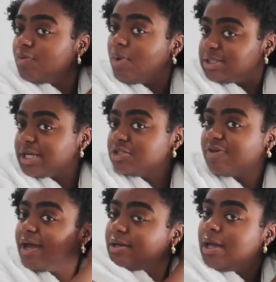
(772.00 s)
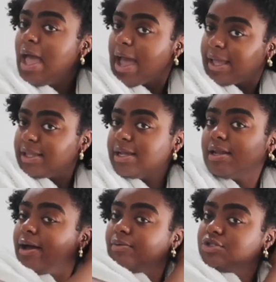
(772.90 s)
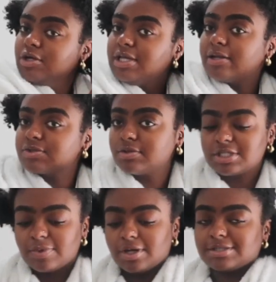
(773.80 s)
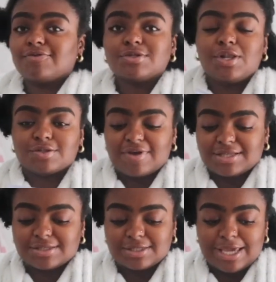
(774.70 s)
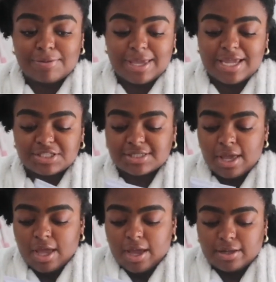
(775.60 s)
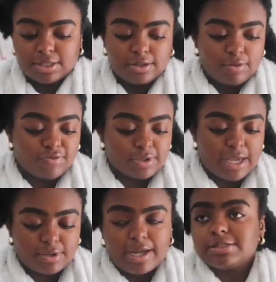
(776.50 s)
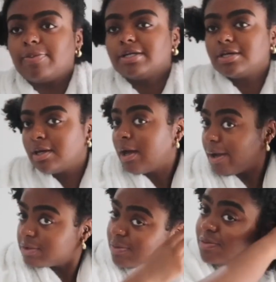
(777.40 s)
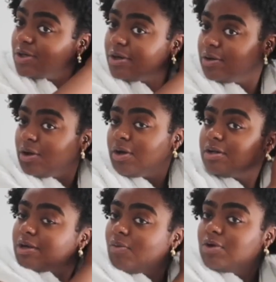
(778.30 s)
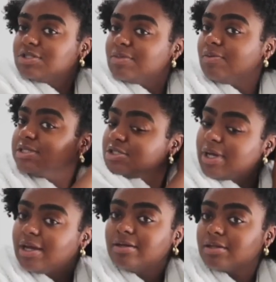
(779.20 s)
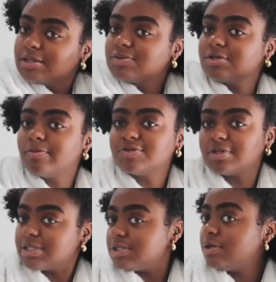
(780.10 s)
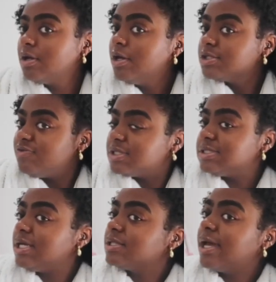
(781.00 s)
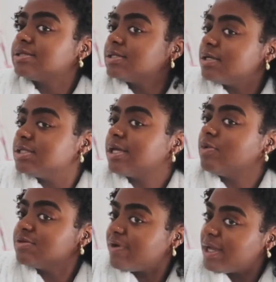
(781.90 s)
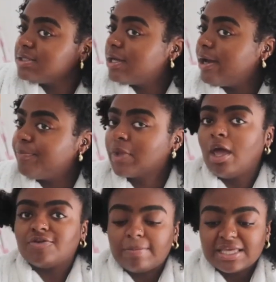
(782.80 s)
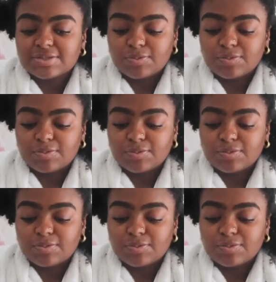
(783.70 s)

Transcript: I'm so grateful that I found this one. It was only £1 from Wilko. It's become like my favorite thing. Initially I bought it for like cleaning products, but it's turned out to be amazing for my hair. Or another thing is like, I